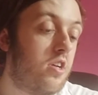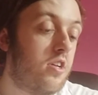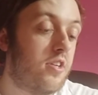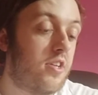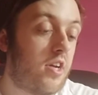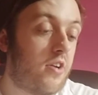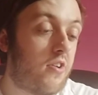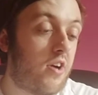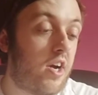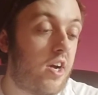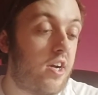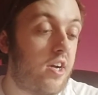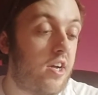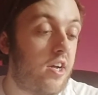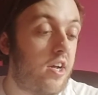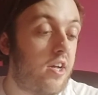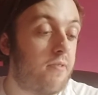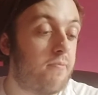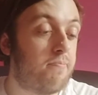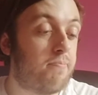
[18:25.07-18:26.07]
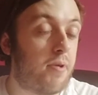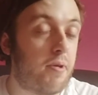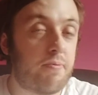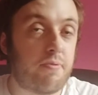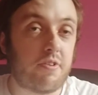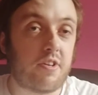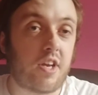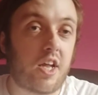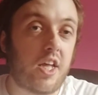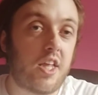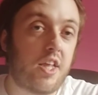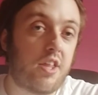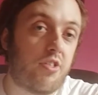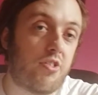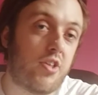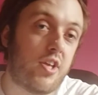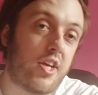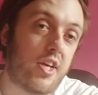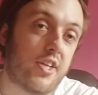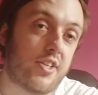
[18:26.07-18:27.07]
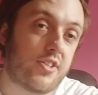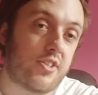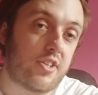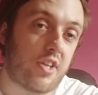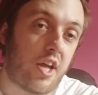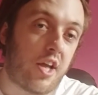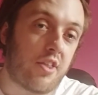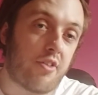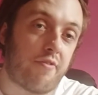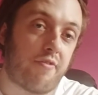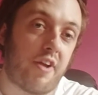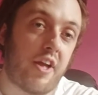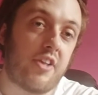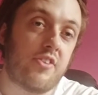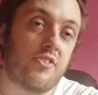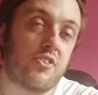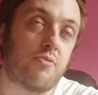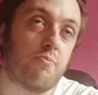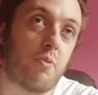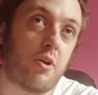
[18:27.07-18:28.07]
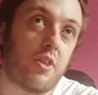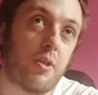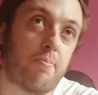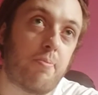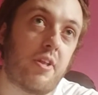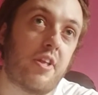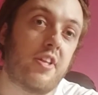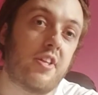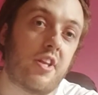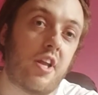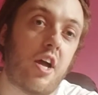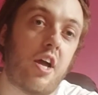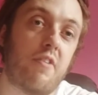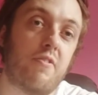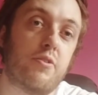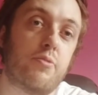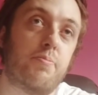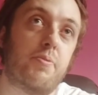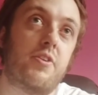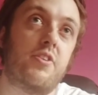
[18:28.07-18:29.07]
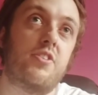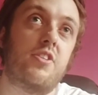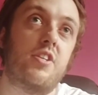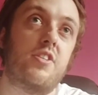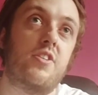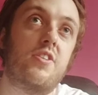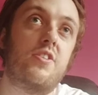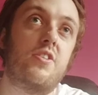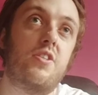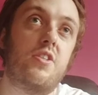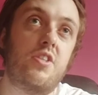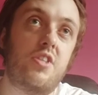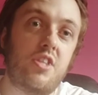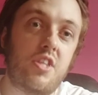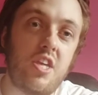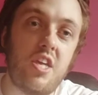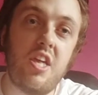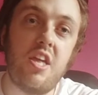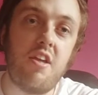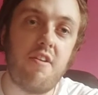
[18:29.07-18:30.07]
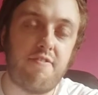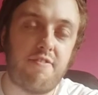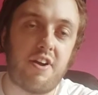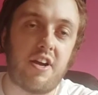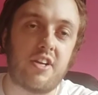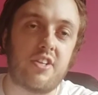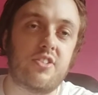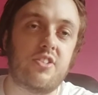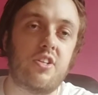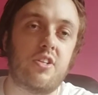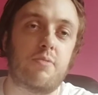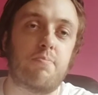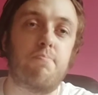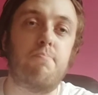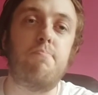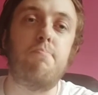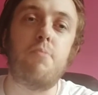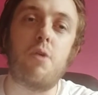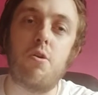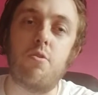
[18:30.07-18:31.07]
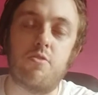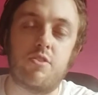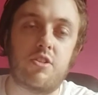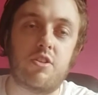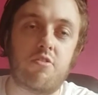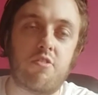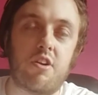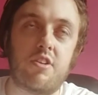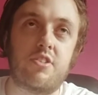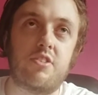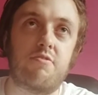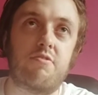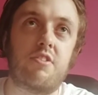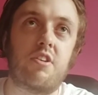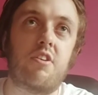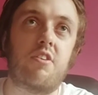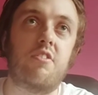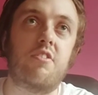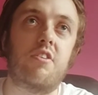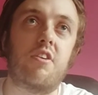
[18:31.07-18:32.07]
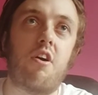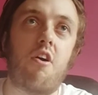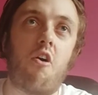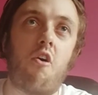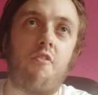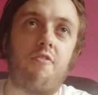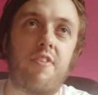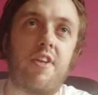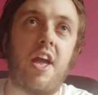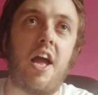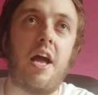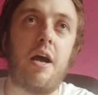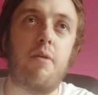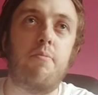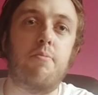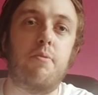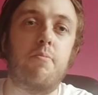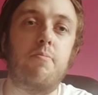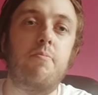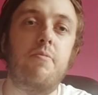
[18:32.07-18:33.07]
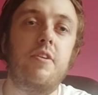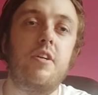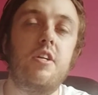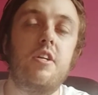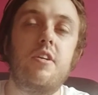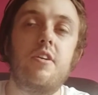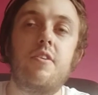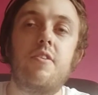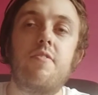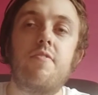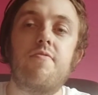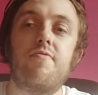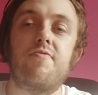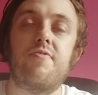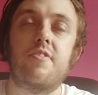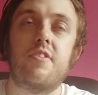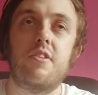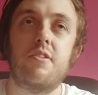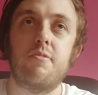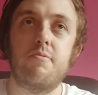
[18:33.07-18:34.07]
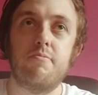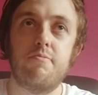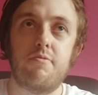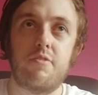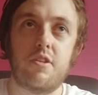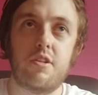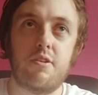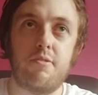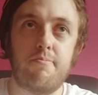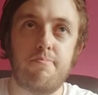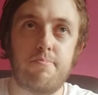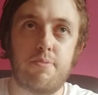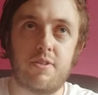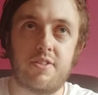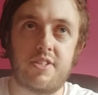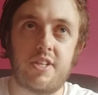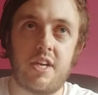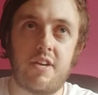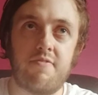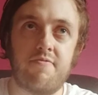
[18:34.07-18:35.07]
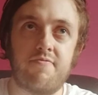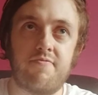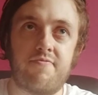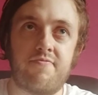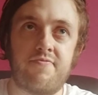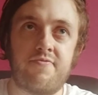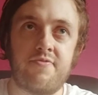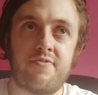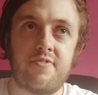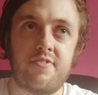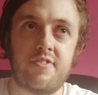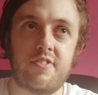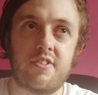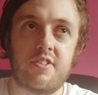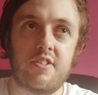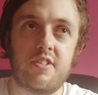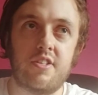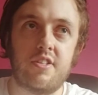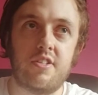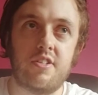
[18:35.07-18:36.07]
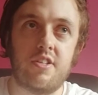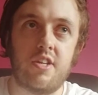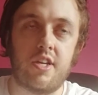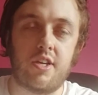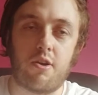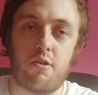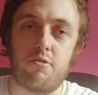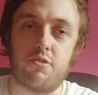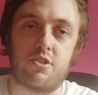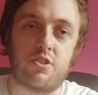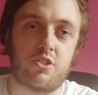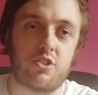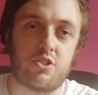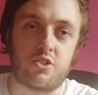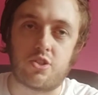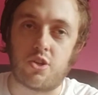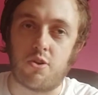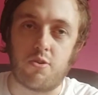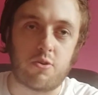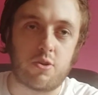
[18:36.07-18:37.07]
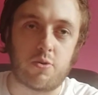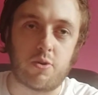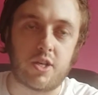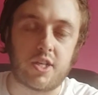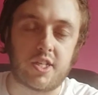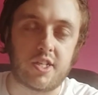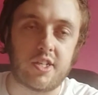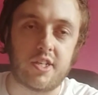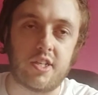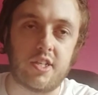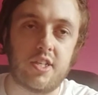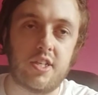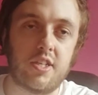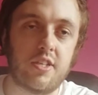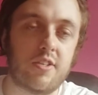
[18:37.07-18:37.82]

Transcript: Now, people like this, the fans, and why they play it live is because this is the fastest, most aggressive song on the album. But it goes so quickly.